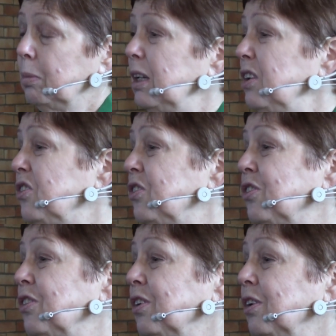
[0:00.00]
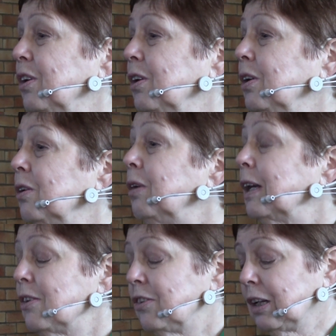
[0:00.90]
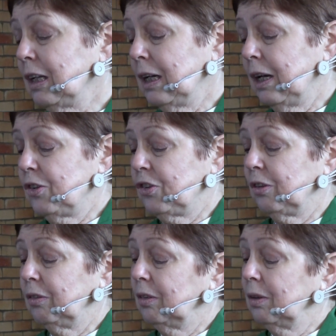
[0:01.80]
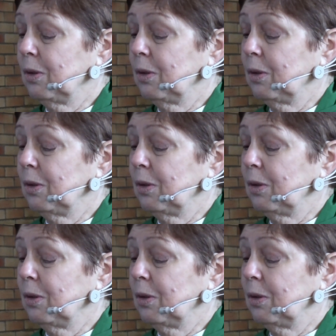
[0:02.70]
peace, reconciliation